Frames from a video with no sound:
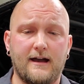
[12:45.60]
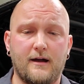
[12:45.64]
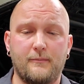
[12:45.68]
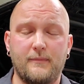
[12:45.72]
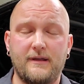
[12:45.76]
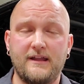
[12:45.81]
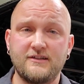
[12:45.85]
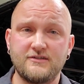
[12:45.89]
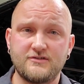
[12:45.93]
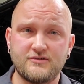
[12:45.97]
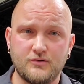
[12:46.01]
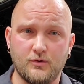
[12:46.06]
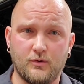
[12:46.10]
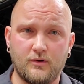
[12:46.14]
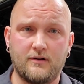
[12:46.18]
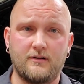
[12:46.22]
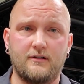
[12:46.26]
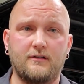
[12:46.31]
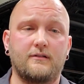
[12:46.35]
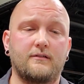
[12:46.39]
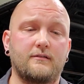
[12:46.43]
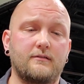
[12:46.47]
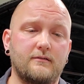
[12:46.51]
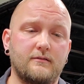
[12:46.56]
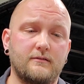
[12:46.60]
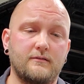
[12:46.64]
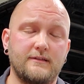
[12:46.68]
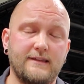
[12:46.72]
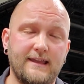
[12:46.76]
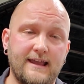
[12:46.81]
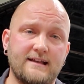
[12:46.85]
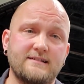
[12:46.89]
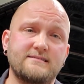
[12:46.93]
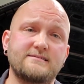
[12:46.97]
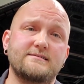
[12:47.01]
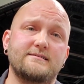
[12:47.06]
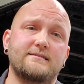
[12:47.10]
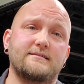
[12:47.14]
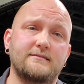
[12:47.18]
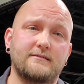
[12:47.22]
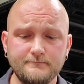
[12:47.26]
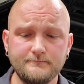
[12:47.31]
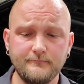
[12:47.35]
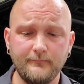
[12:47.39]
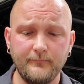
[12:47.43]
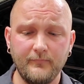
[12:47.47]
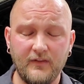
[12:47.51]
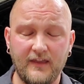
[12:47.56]
In short, yes,
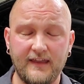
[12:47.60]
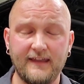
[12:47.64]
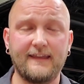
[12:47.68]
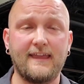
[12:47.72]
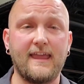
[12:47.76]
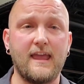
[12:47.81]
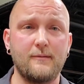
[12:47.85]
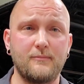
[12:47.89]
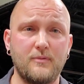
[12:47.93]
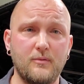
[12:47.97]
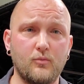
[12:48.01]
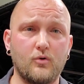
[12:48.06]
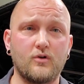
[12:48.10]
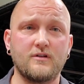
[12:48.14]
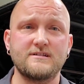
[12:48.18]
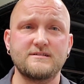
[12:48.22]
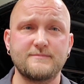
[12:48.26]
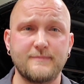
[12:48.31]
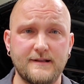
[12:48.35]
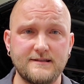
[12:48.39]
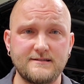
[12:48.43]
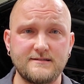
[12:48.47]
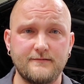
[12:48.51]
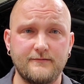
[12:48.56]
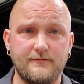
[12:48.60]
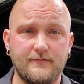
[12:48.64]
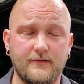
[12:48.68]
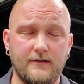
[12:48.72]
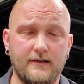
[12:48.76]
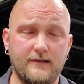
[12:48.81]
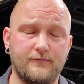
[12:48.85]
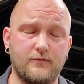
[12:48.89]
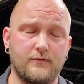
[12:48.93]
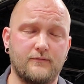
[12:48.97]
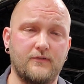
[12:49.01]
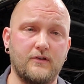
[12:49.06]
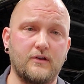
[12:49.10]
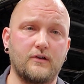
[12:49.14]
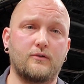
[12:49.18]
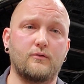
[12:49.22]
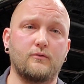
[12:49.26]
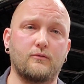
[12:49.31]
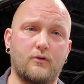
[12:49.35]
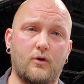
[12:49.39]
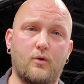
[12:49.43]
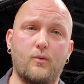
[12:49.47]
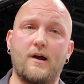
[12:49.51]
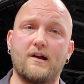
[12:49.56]
it can be more expensive if your vehicle
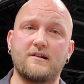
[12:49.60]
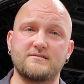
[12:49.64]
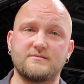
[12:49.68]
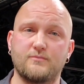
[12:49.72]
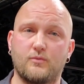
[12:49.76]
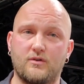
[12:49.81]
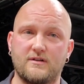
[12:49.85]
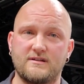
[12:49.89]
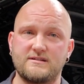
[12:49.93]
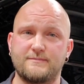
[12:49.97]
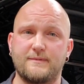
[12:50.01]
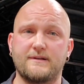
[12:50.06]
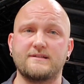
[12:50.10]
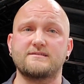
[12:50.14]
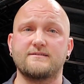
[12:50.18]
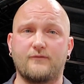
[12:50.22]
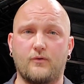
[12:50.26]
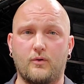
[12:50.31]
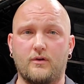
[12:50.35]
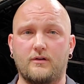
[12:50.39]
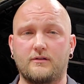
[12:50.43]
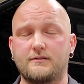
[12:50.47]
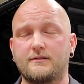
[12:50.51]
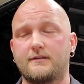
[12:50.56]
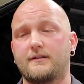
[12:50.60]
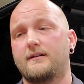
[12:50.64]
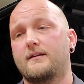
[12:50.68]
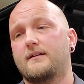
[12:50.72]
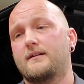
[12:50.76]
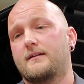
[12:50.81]
requires more expensive oil.